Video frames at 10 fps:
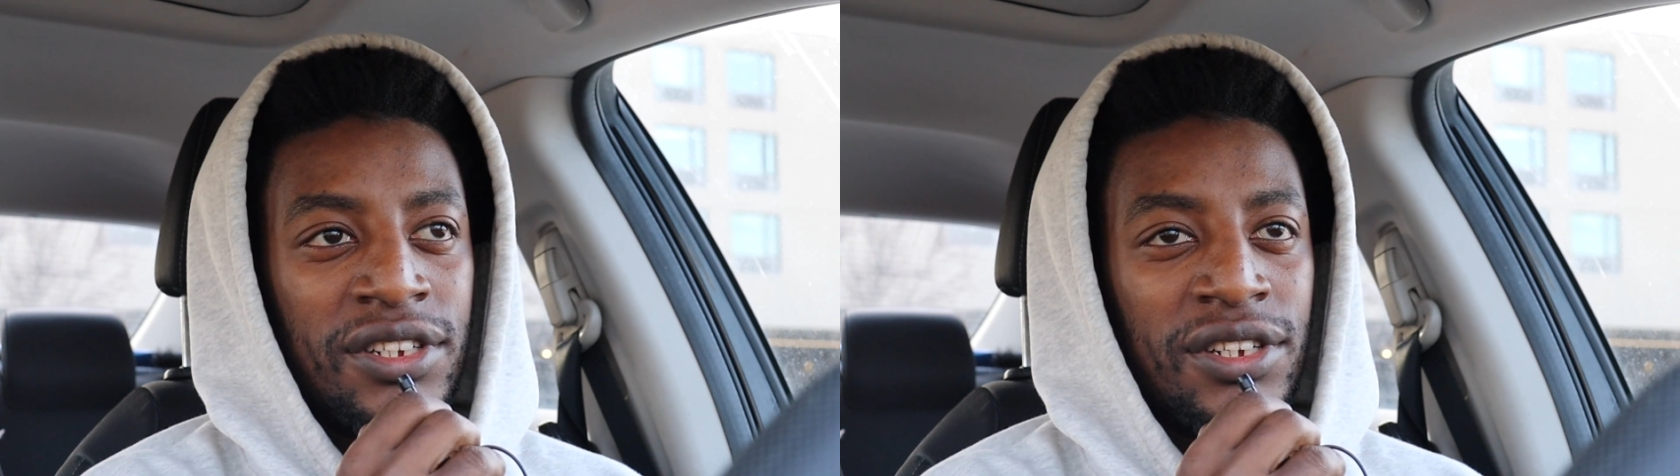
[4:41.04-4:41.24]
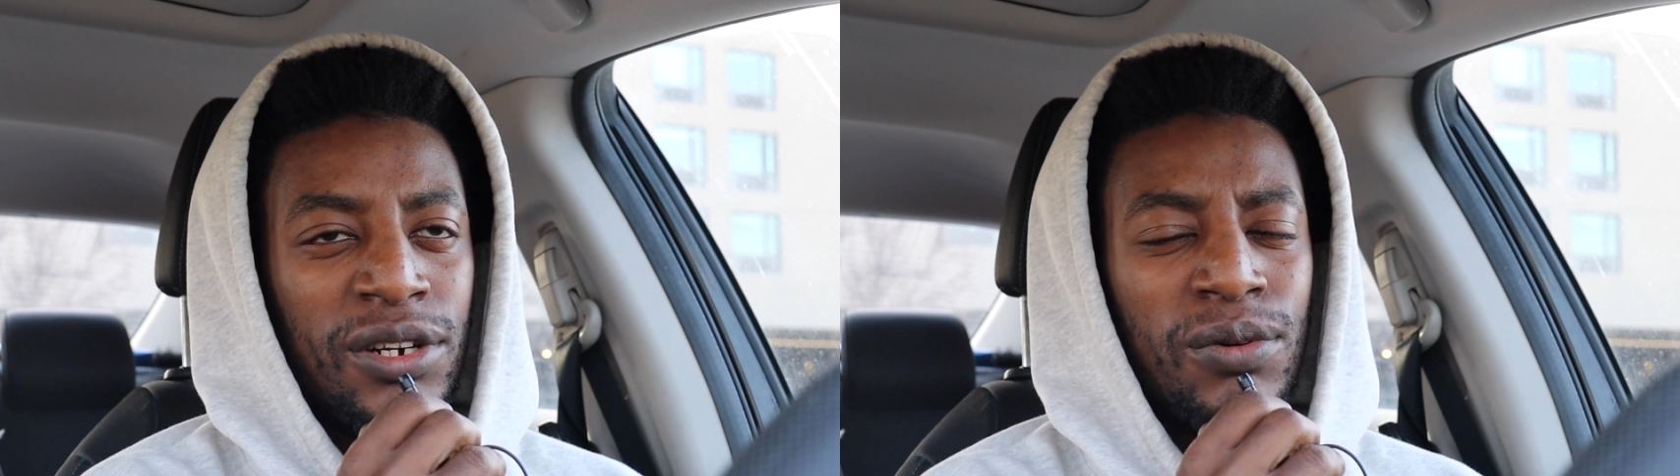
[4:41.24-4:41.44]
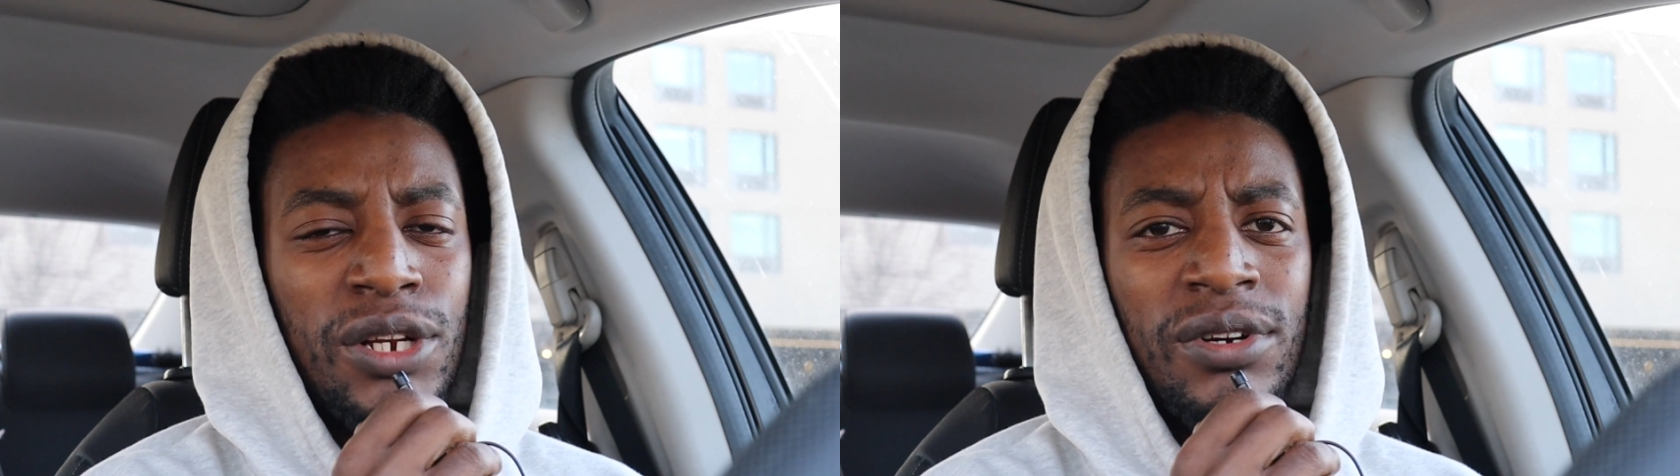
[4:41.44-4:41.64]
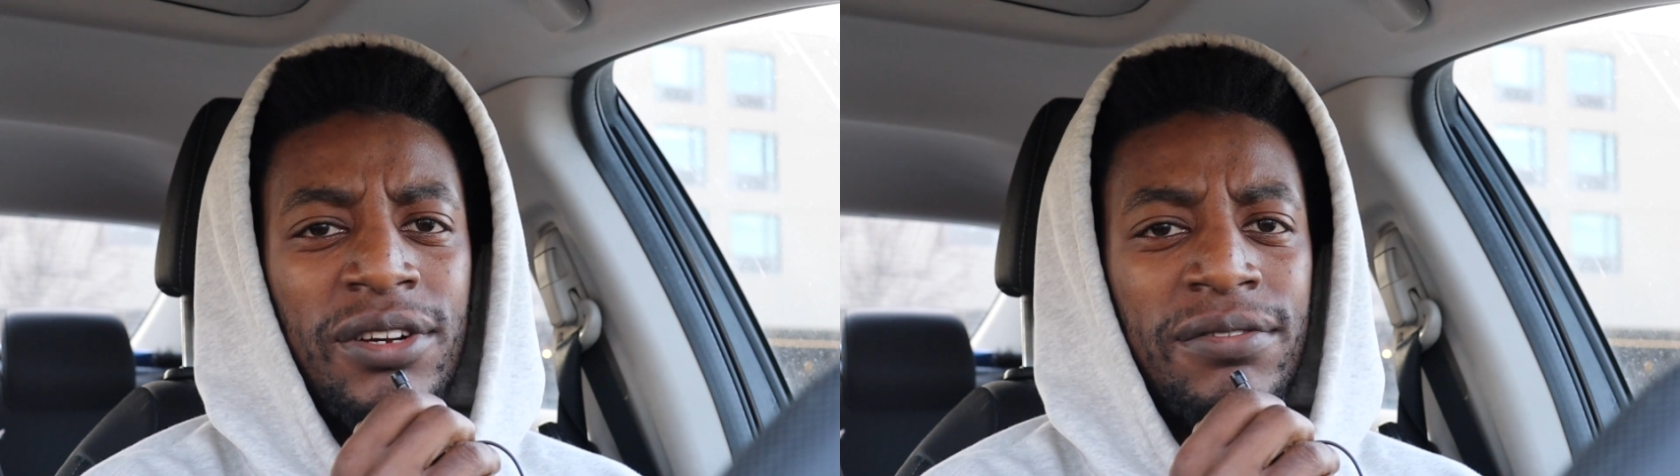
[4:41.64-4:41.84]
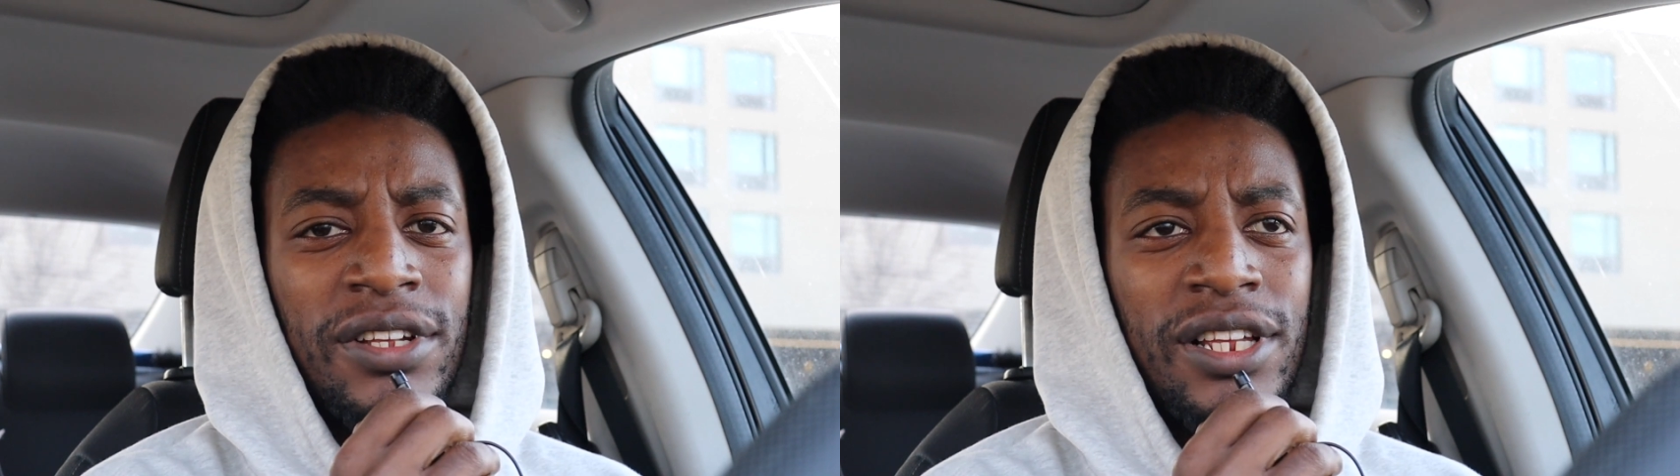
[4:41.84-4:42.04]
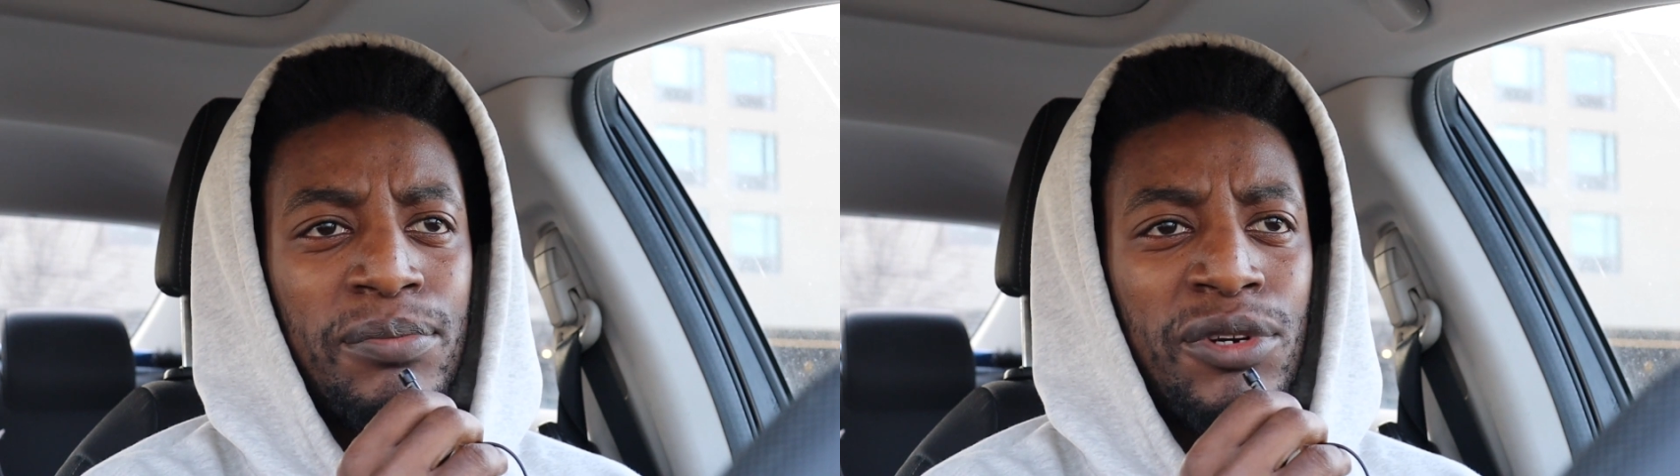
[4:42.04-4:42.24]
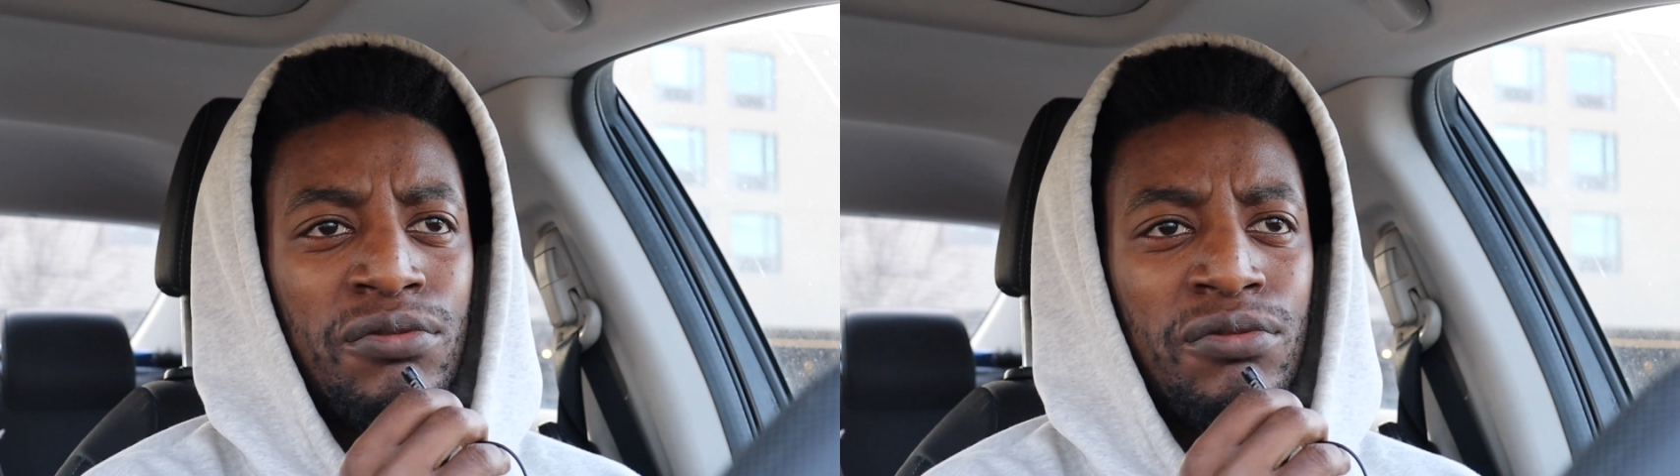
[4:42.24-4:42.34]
Why do I feel like my